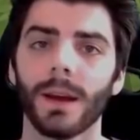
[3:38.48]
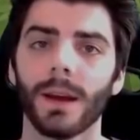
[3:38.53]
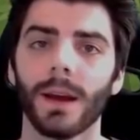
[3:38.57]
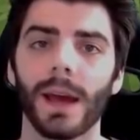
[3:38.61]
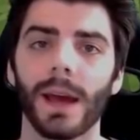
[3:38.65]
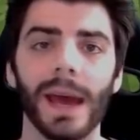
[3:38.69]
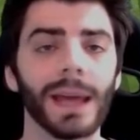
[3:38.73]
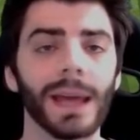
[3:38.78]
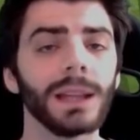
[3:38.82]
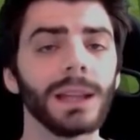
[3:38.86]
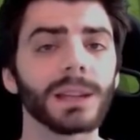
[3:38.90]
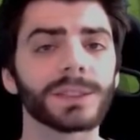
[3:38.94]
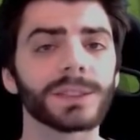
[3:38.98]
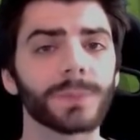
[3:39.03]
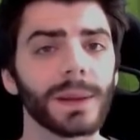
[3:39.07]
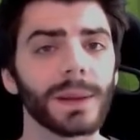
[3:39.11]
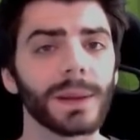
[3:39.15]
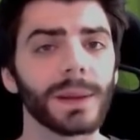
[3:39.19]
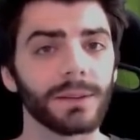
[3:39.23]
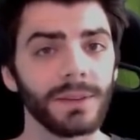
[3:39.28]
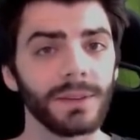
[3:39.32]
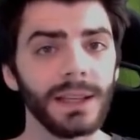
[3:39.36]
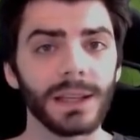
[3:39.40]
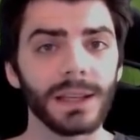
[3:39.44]
Alex
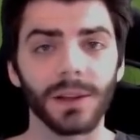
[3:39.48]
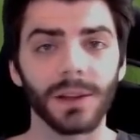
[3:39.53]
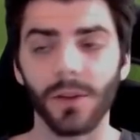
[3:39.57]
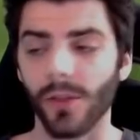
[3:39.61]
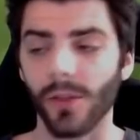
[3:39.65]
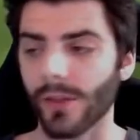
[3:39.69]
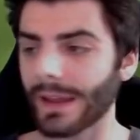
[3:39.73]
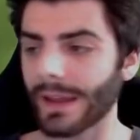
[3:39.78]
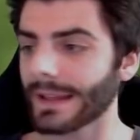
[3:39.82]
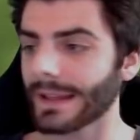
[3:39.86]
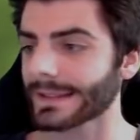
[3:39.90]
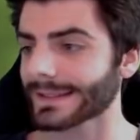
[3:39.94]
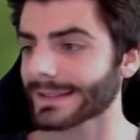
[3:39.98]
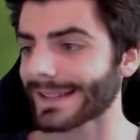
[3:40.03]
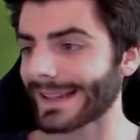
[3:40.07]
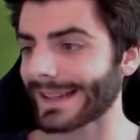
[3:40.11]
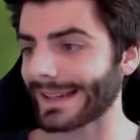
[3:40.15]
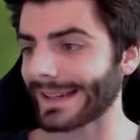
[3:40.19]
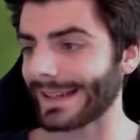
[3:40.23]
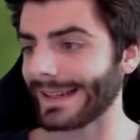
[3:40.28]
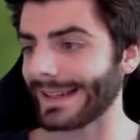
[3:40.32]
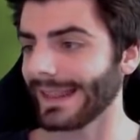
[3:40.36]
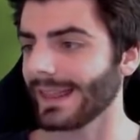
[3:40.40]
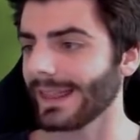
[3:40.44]
Bellavita thinks
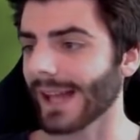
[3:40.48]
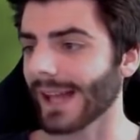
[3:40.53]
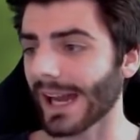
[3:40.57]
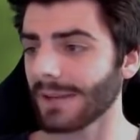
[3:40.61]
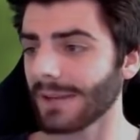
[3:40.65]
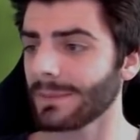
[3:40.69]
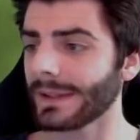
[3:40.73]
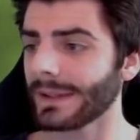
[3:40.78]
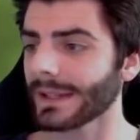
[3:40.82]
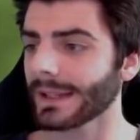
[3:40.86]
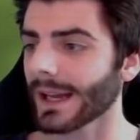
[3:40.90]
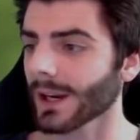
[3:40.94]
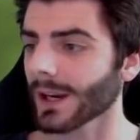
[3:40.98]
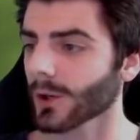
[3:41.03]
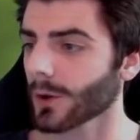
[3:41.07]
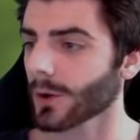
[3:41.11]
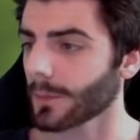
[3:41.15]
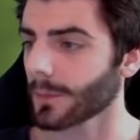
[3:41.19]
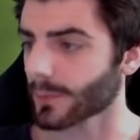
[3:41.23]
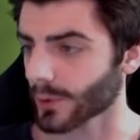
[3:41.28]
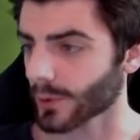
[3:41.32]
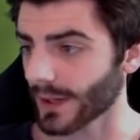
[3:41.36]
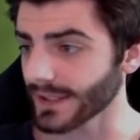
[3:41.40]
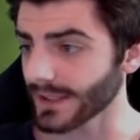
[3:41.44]
that a diamond
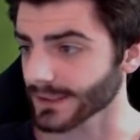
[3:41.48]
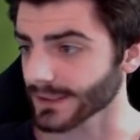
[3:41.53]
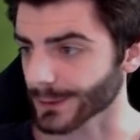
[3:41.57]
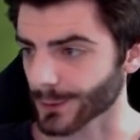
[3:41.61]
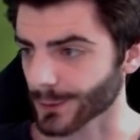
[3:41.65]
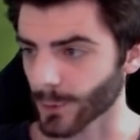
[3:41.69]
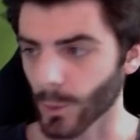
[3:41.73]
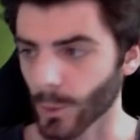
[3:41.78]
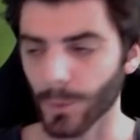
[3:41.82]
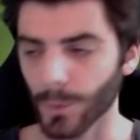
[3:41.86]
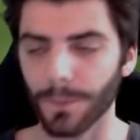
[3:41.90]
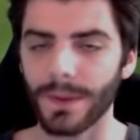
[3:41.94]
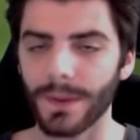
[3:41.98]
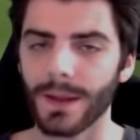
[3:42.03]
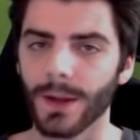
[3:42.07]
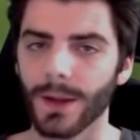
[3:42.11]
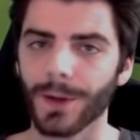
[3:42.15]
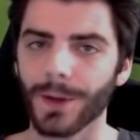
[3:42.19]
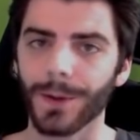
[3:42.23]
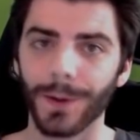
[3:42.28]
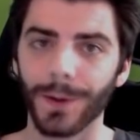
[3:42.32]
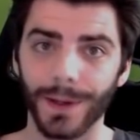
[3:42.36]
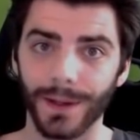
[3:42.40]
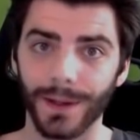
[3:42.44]
uncompressor would be a
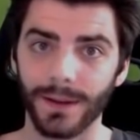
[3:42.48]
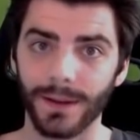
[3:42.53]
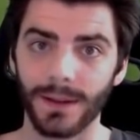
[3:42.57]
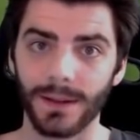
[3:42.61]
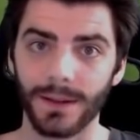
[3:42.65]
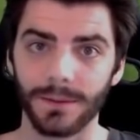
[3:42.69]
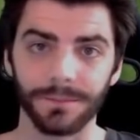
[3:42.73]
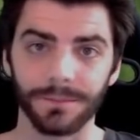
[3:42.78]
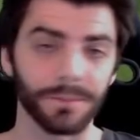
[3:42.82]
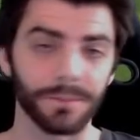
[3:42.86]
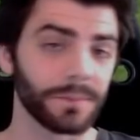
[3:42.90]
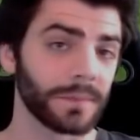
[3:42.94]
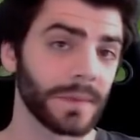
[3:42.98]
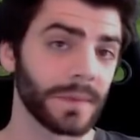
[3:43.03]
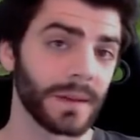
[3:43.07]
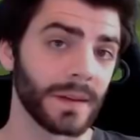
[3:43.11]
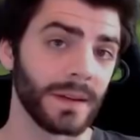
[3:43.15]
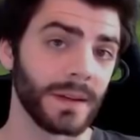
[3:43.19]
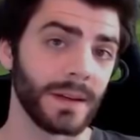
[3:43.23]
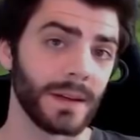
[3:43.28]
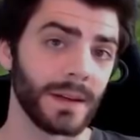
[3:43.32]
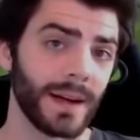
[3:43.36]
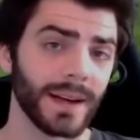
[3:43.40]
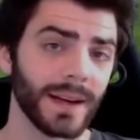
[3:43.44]
good idea.
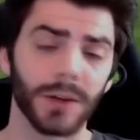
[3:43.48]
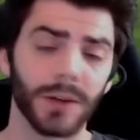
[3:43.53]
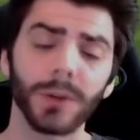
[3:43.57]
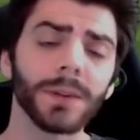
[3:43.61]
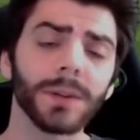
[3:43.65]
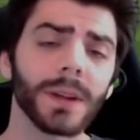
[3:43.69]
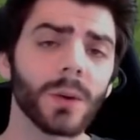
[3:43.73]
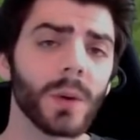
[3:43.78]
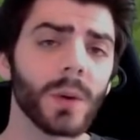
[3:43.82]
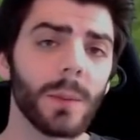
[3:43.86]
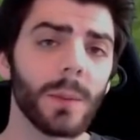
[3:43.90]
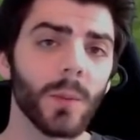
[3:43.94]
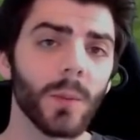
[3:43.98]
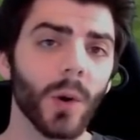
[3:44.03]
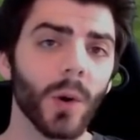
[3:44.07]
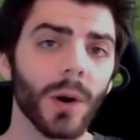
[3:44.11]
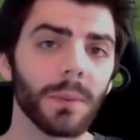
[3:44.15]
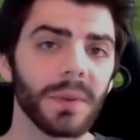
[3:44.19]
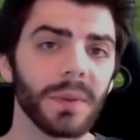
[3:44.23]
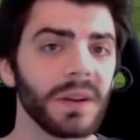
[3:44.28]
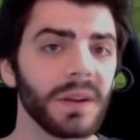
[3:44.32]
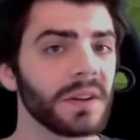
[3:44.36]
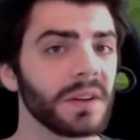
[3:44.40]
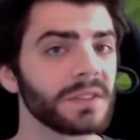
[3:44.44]
I couldn't agree more,
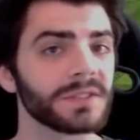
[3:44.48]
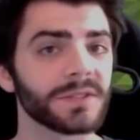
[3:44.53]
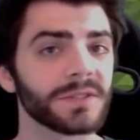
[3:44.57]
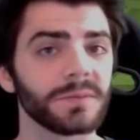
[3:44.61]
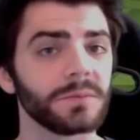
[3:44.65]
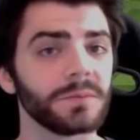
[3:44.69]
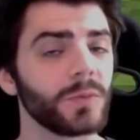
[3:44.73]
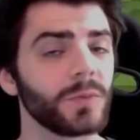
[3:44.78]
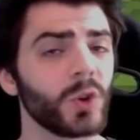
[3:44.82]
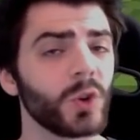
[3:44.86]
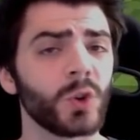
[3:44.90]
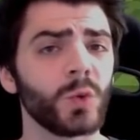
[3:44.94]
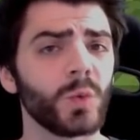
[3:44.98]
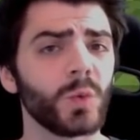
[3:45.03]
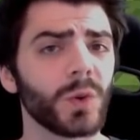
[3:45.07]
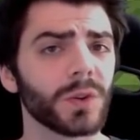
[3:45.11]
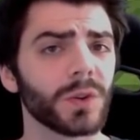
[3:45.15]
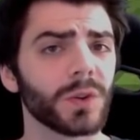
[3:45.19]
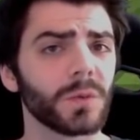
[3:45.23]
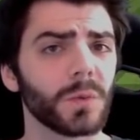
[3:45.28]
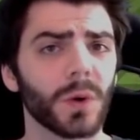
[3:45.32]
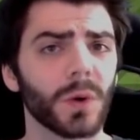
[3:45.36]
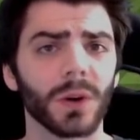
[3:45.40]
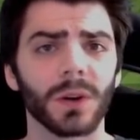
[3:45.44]
because who
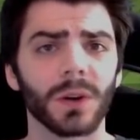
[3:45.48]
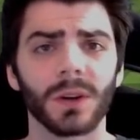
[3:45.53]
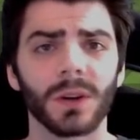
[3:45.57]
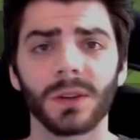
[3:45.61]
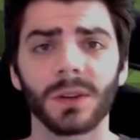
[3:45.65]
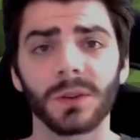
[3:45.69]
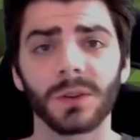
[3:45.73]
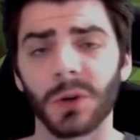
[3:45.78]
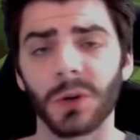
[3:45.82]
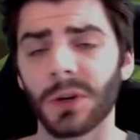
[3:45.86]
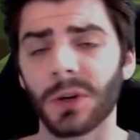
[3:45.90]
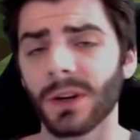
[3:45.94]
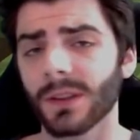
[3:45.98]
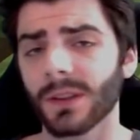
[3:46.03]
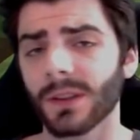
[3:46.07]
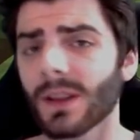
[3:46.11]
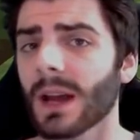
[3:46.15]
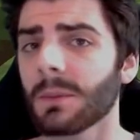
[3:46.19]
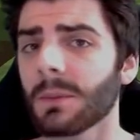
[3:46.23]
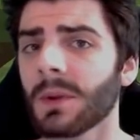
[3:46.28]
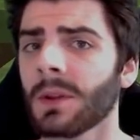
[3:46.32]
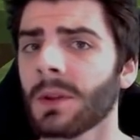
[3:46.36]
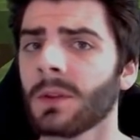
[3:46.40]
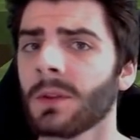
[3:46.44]
wouldn't want to turn a
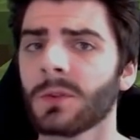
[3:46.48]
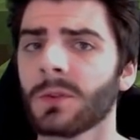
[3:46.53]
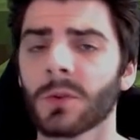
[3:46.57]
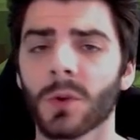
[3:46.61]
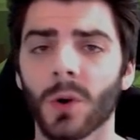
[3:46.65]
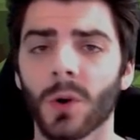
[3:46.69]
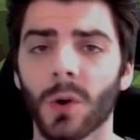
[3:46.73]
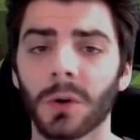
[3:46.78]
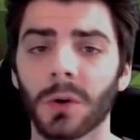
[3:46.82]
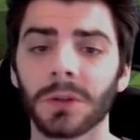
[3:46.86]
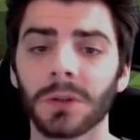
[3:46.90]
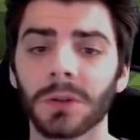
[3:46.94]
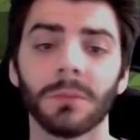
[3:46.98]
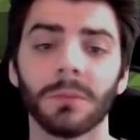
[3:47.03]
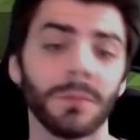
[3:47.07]
diamond into coal?